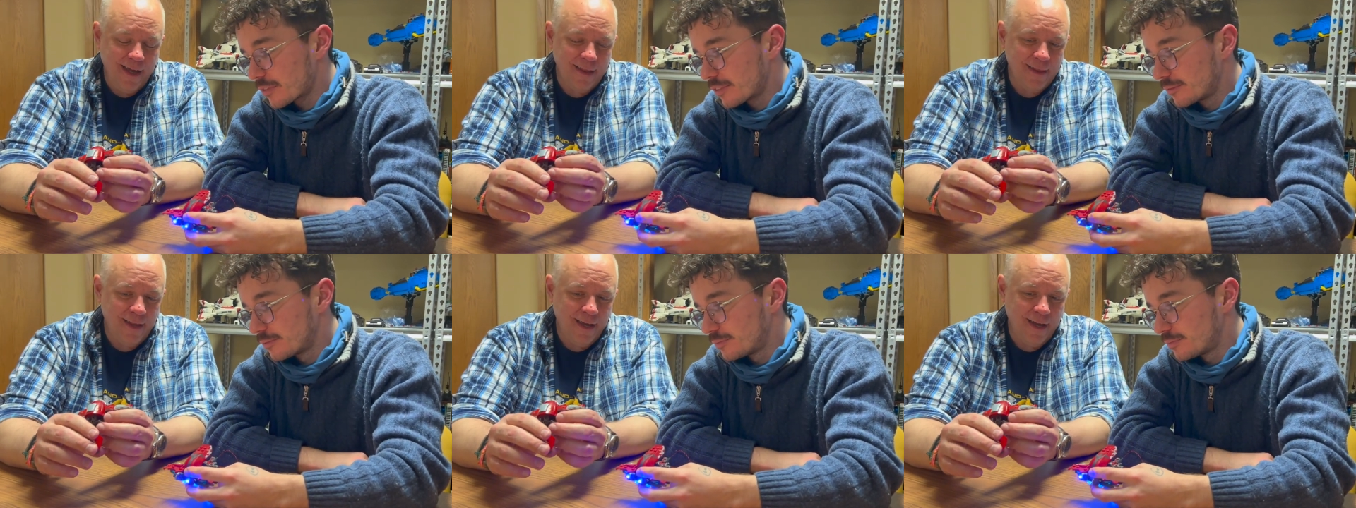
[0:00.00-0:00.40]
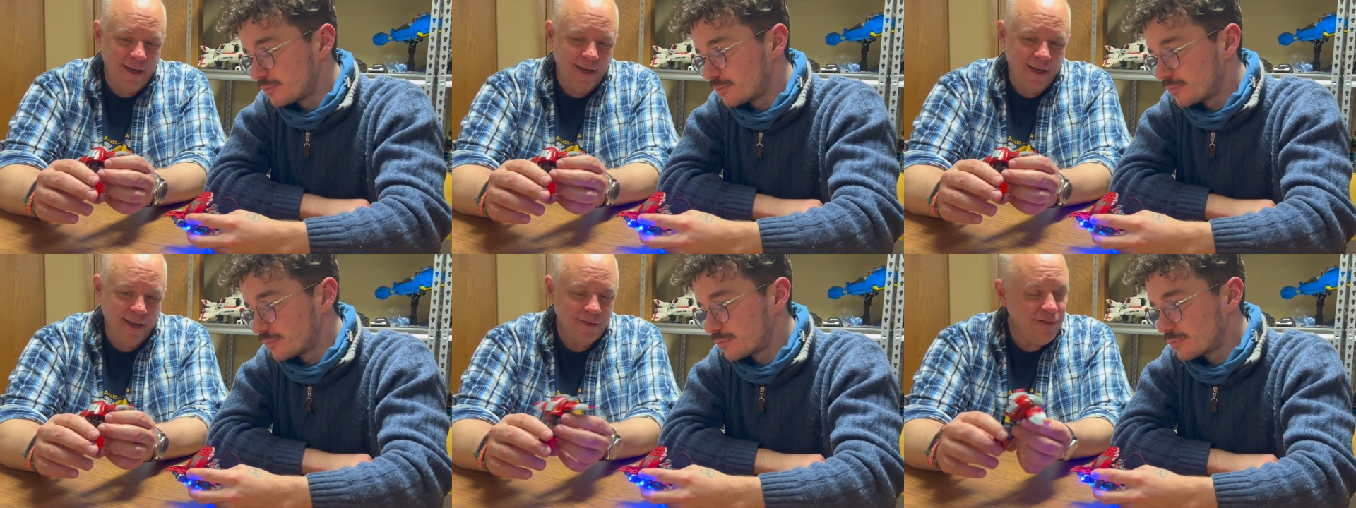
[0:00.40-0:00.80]
Speaker 1: and then
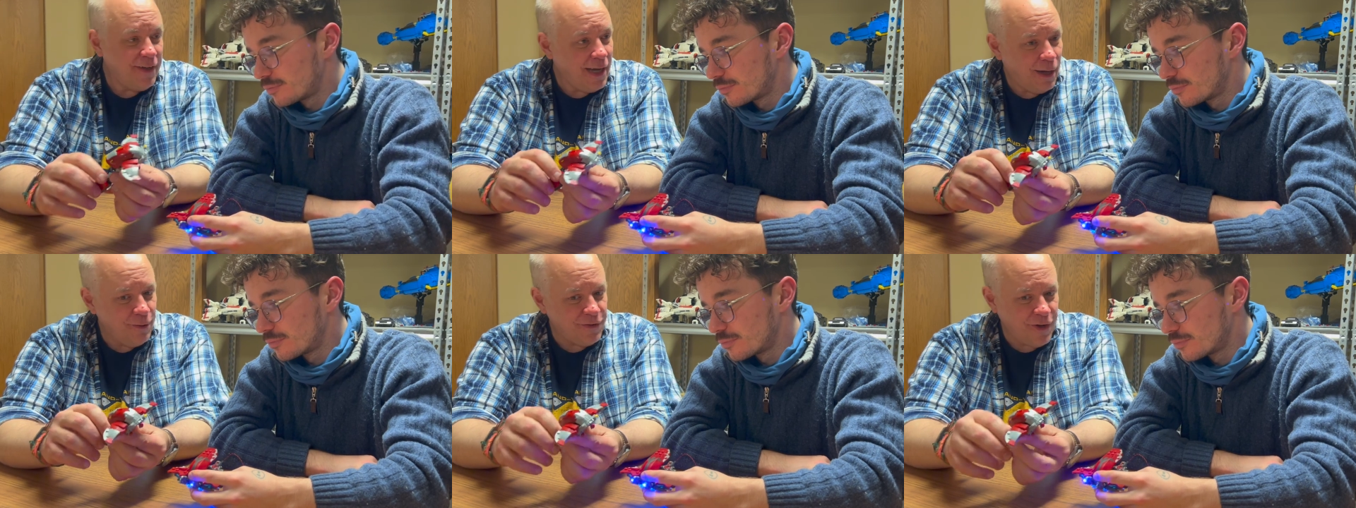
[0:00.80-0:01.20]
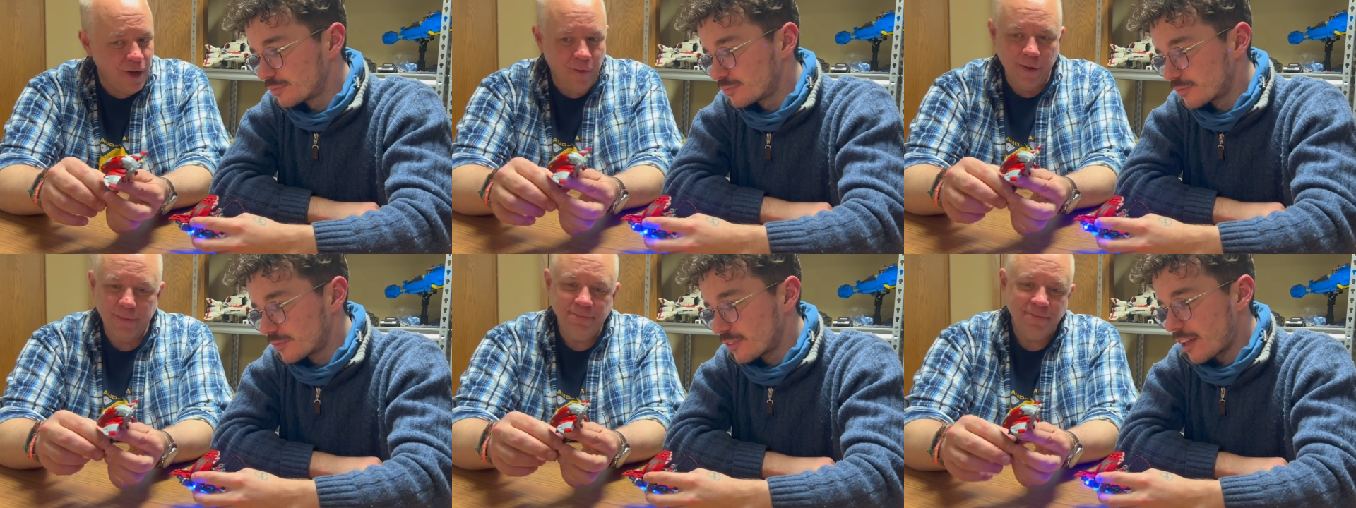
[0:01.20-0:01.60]
uh, see how it's
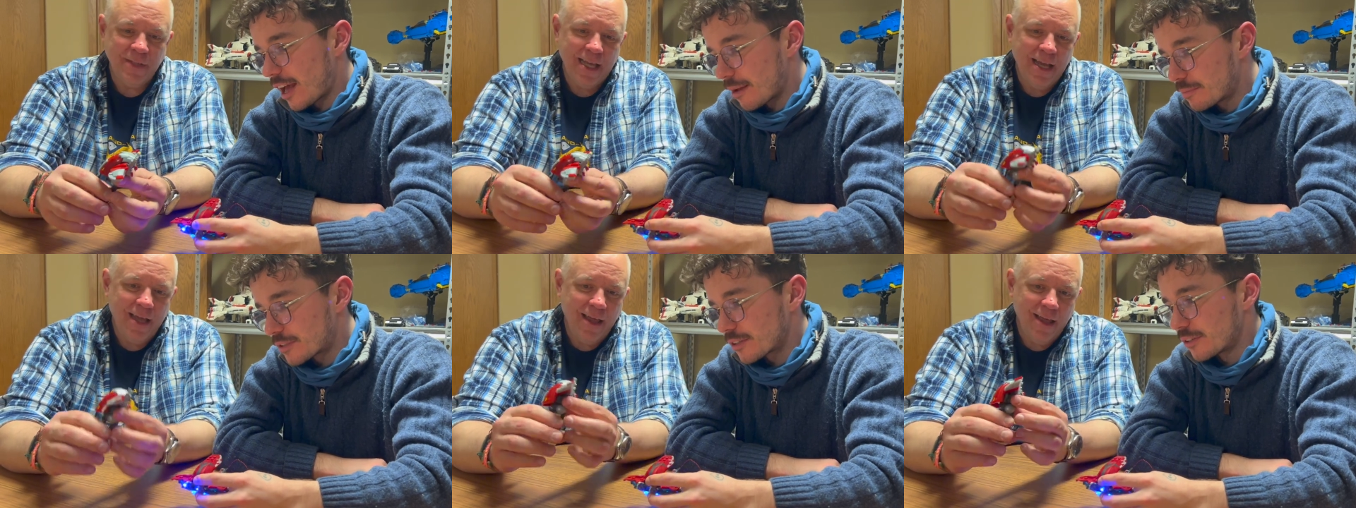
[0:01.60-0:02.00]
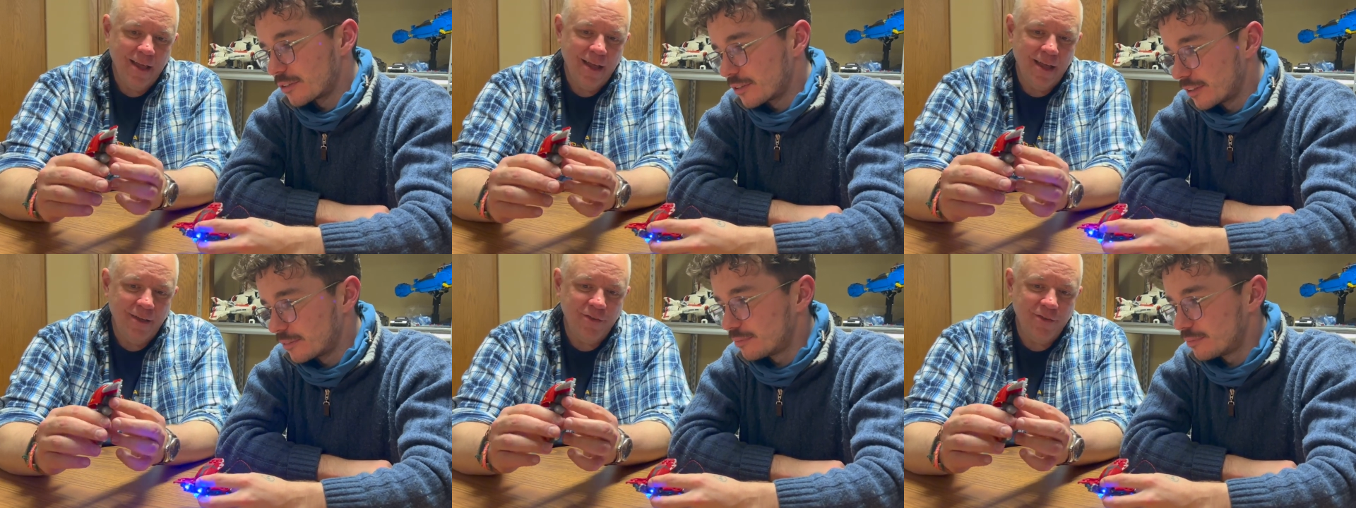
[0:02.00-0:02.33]
going. Absolutely.